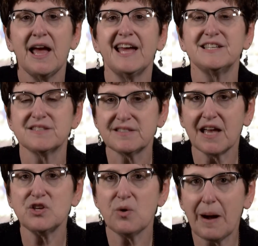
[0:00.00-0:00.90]
and to
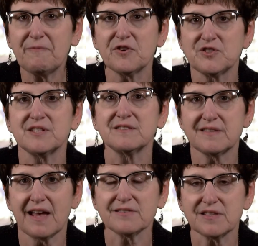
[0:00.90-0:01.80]
set you up for
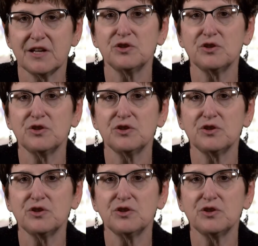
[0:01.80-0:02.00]
success